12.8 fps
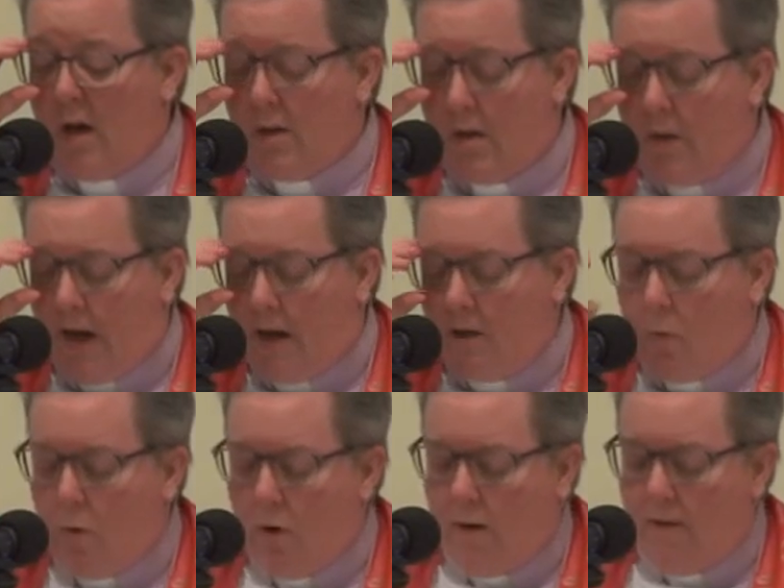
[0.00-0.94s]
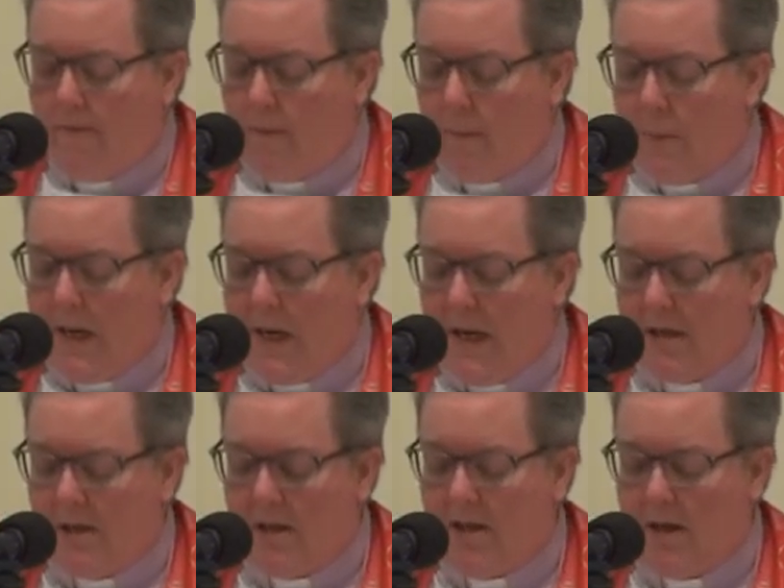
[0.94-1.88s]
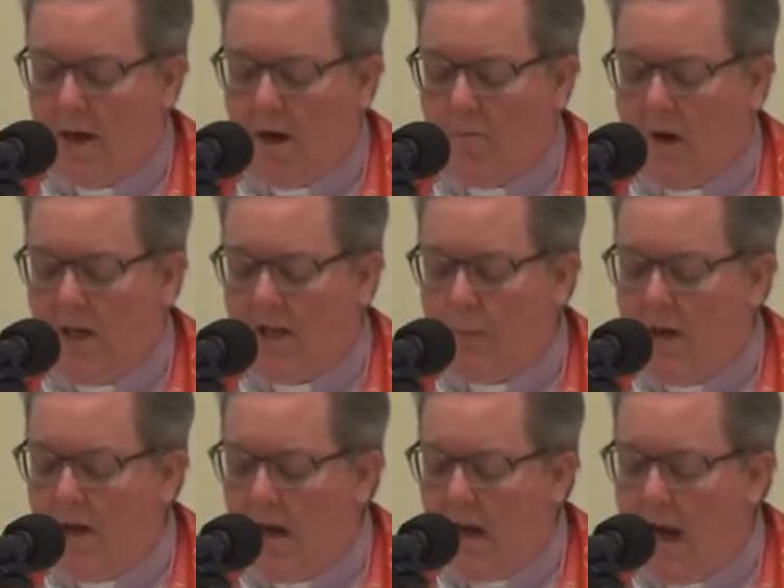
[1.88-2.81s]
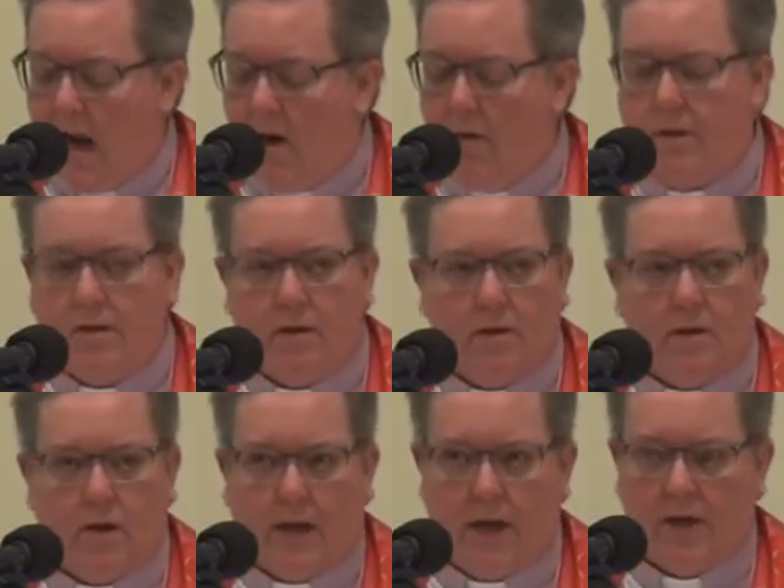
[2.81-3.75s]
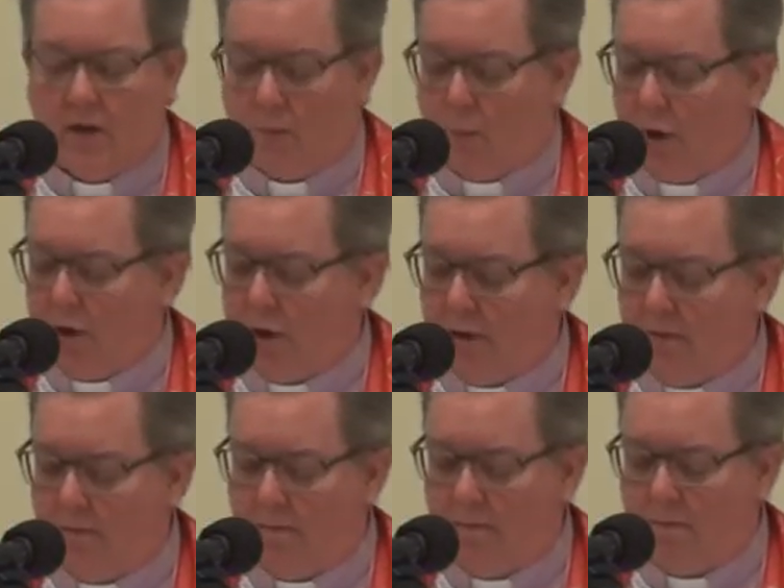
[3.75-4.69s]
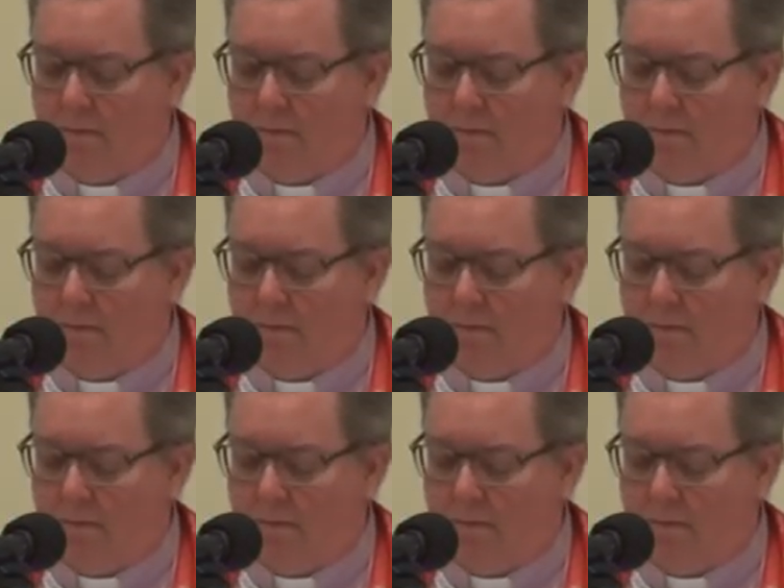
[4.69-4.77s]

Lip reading: So let us work for peace by speaking out against oppression.